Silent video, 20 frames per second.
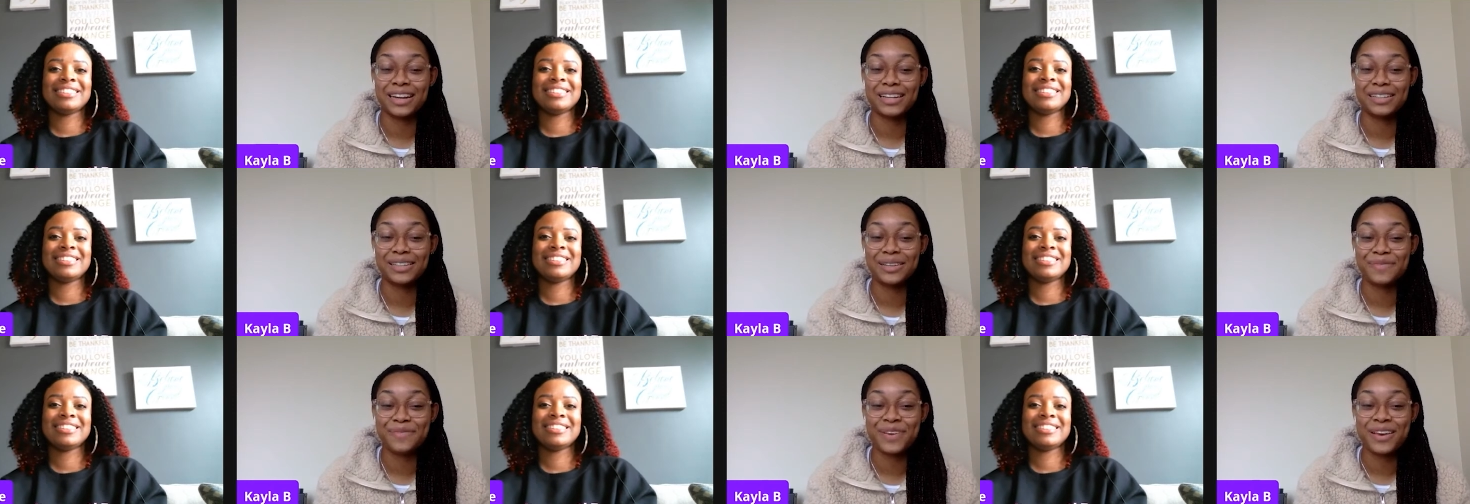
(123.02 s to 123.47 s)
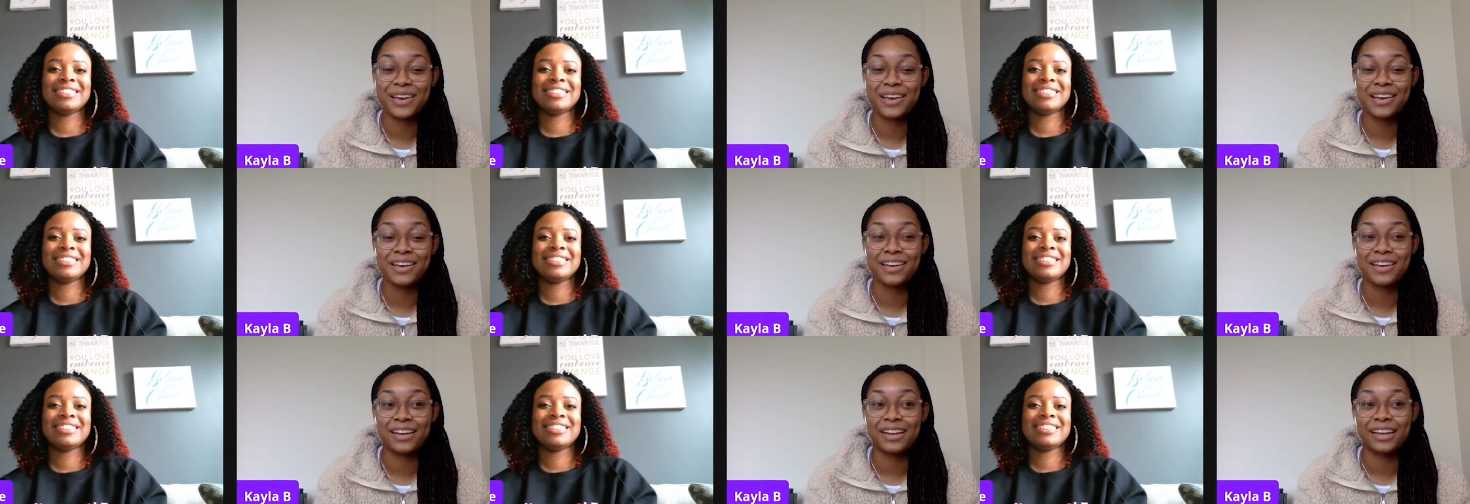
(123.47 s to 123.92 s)
Speaker 1: it to
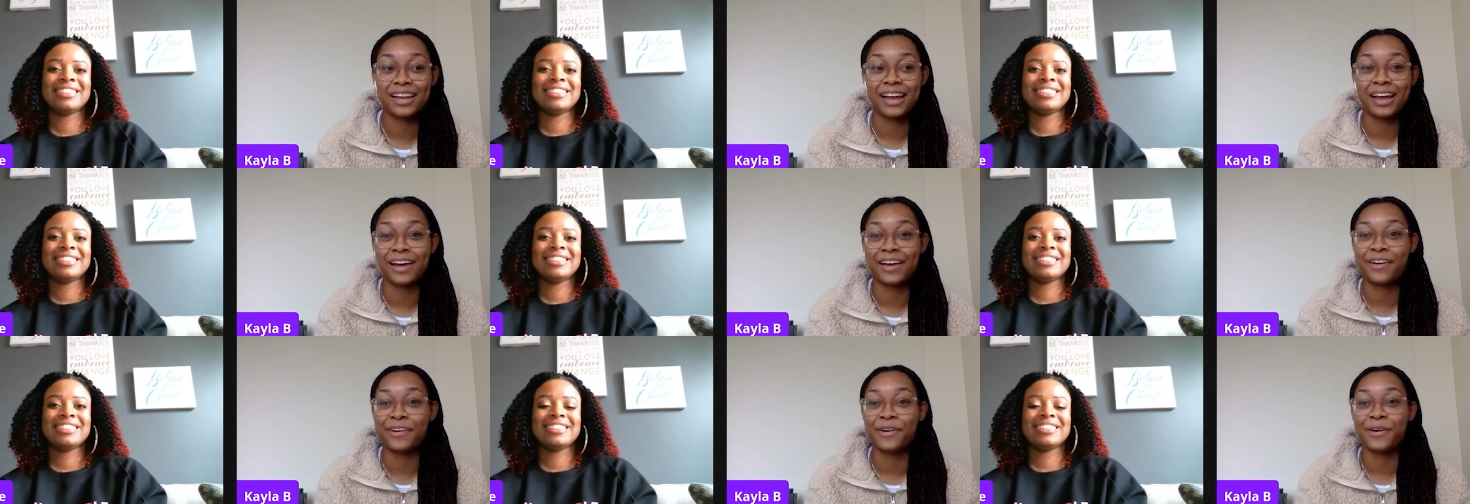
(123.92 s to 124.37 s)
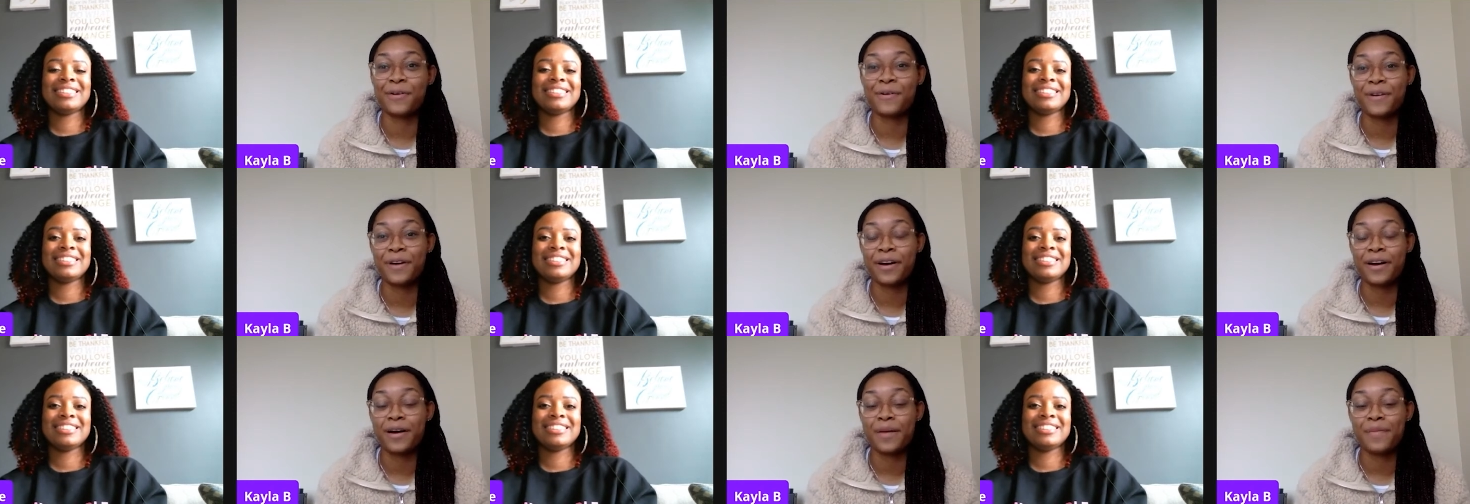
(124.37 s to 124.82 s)
be, like
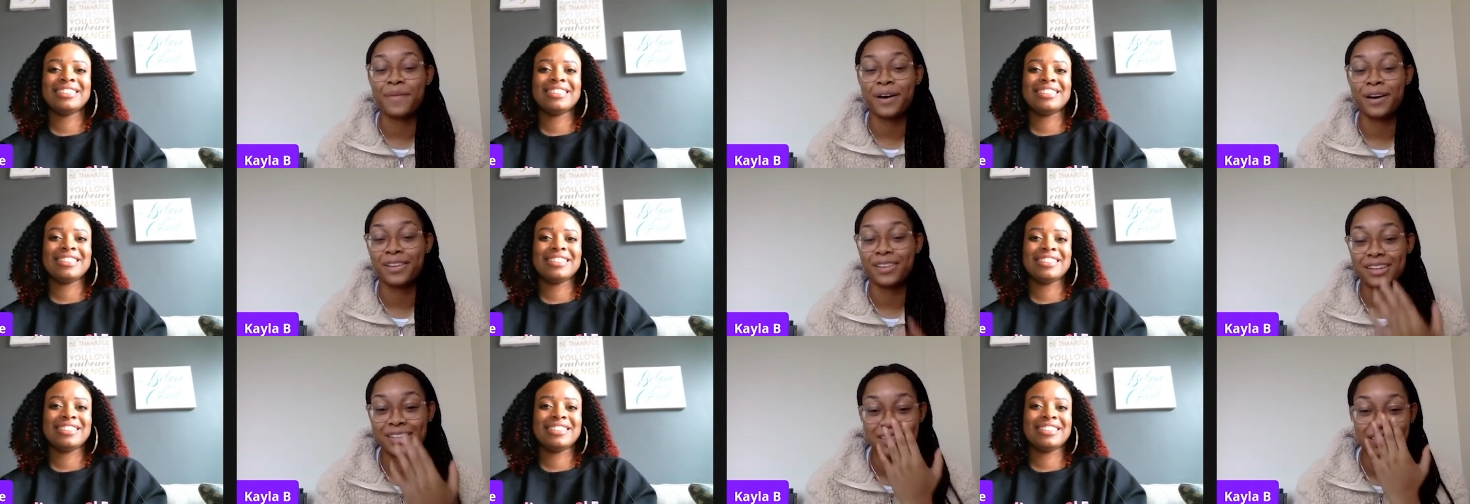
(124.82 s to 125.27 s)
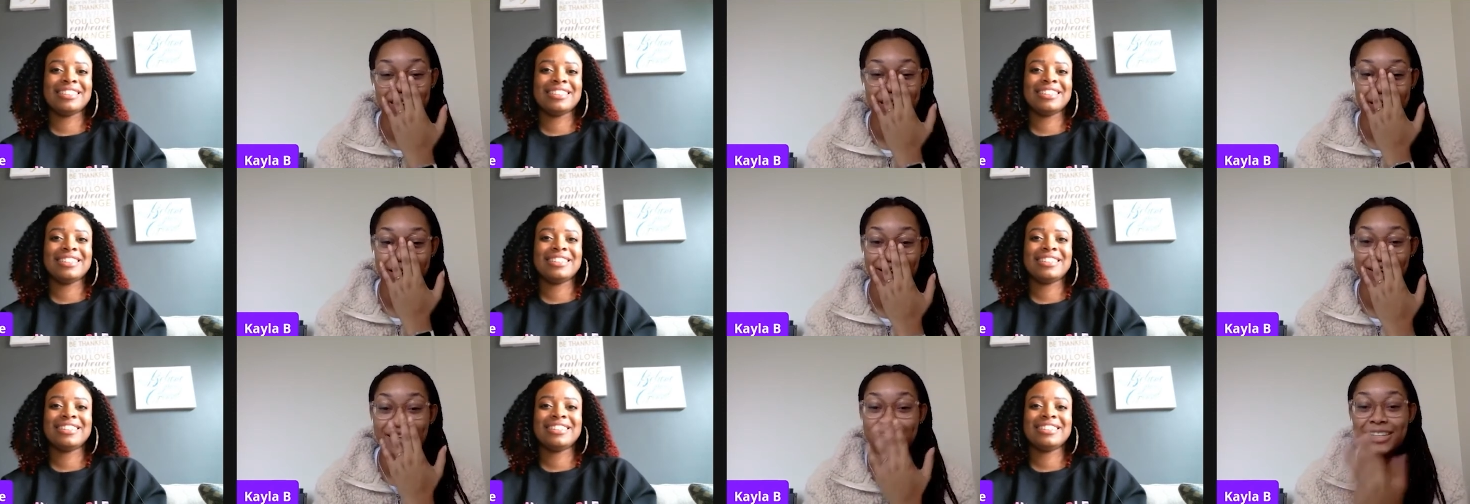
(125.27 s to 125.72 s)
growing up all these
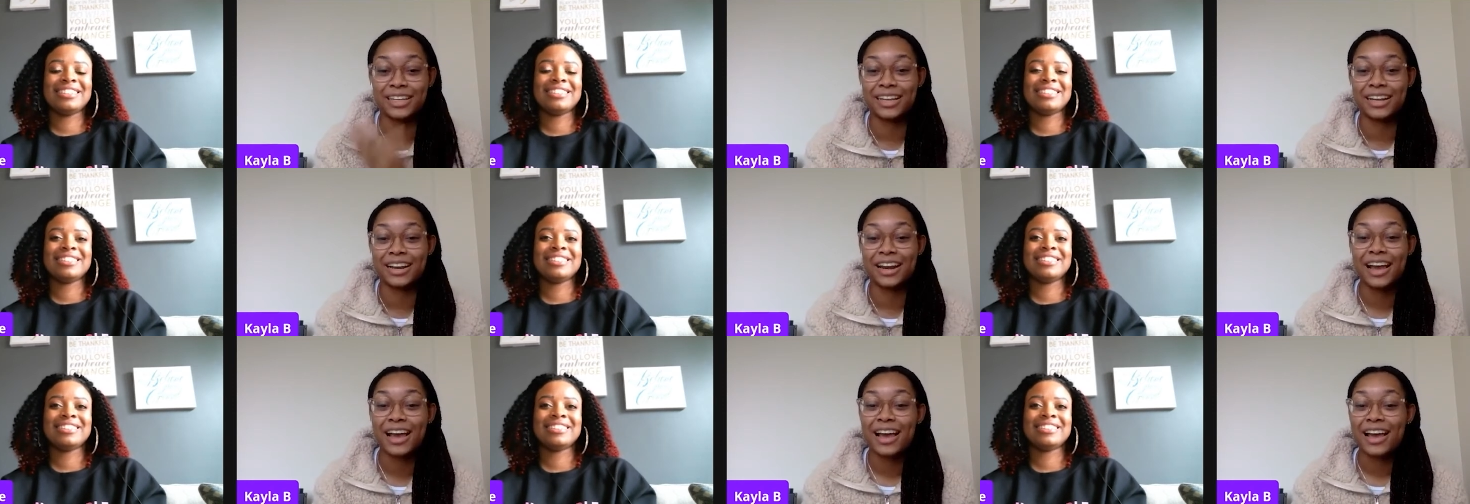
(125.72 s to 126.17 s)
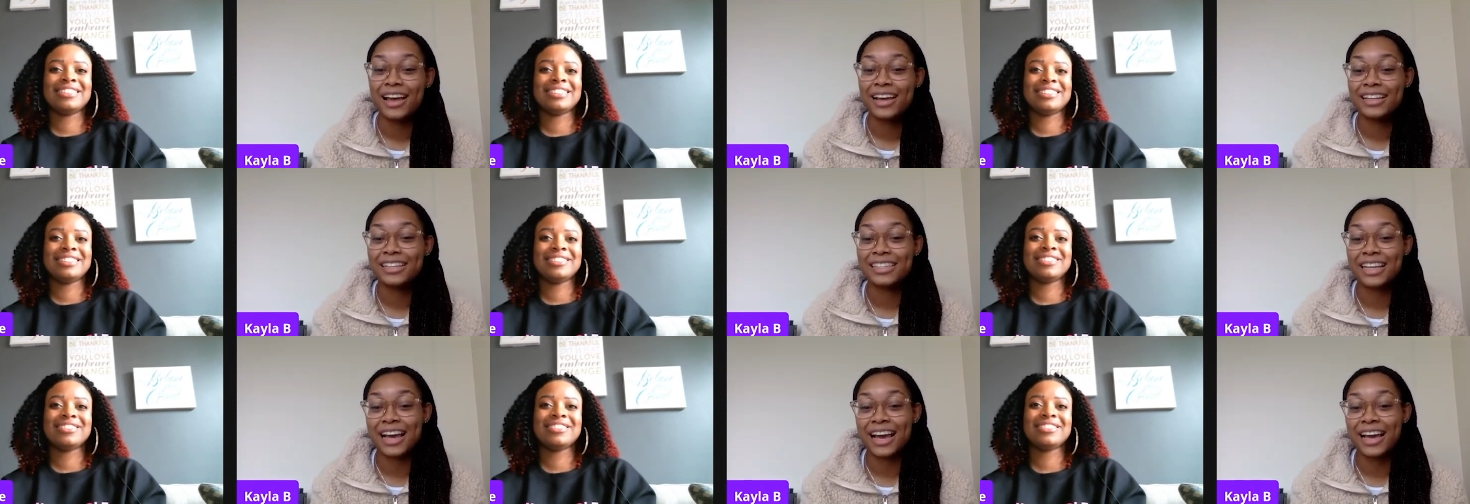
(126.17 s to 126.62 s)
years and
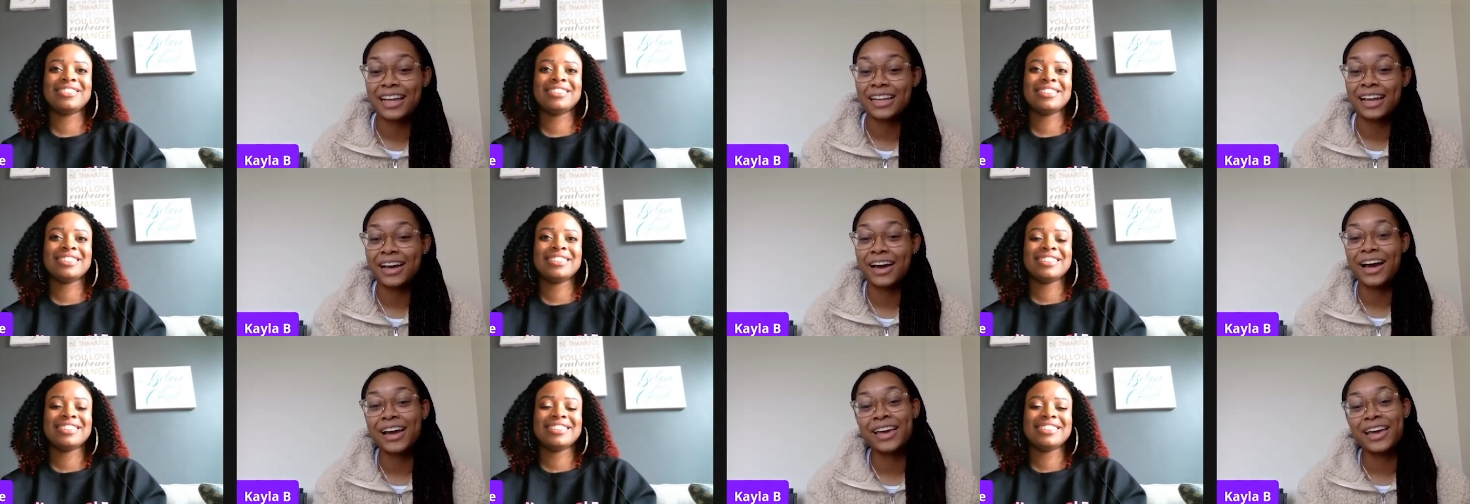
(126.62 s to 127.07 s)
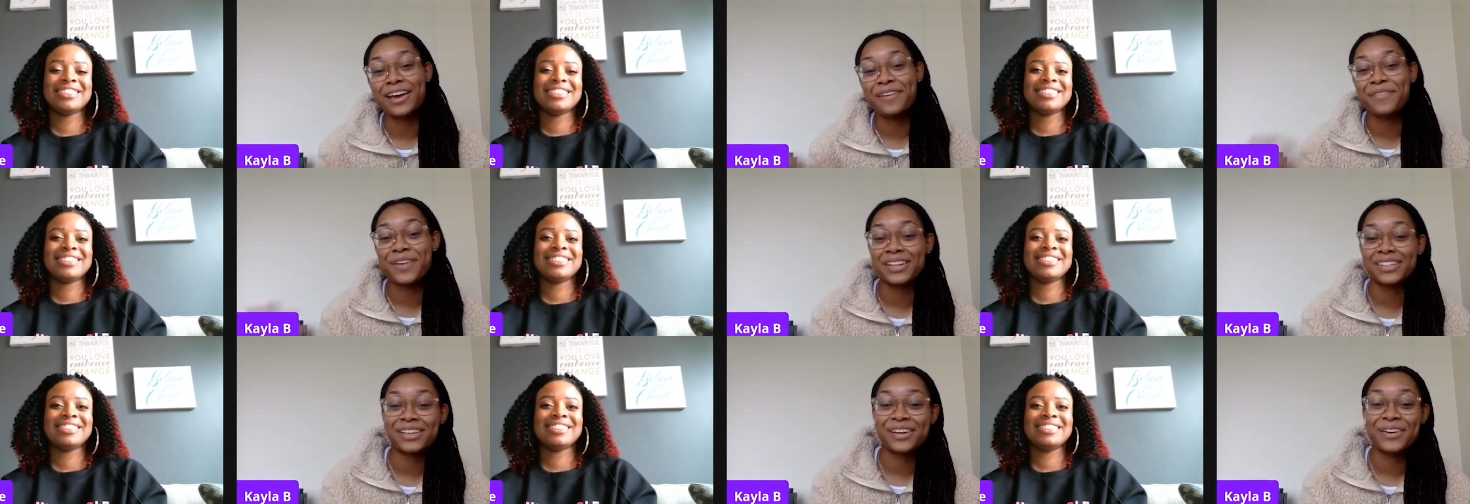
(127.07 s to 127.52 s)
saying, like, I
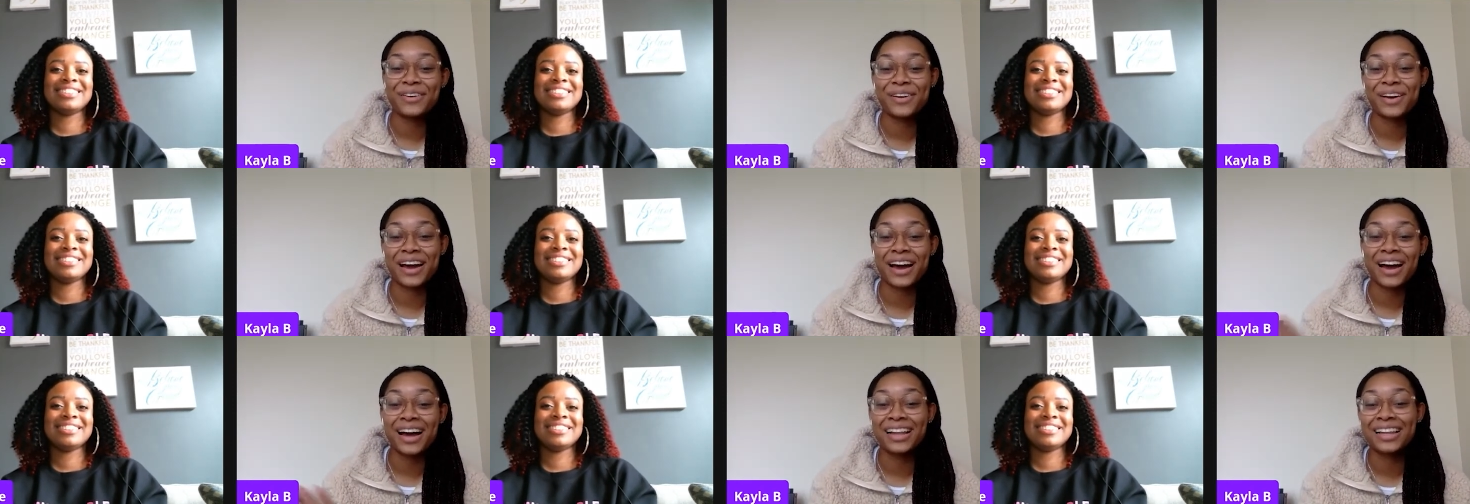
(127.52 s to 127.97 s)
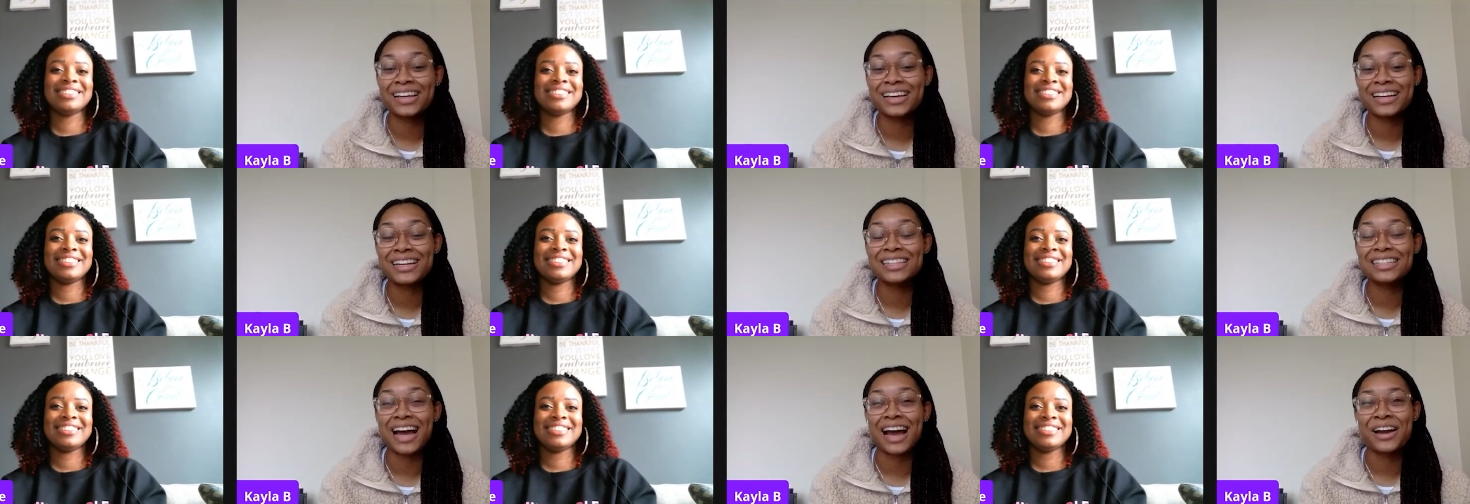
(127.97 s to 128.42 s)
can't wait to go to college.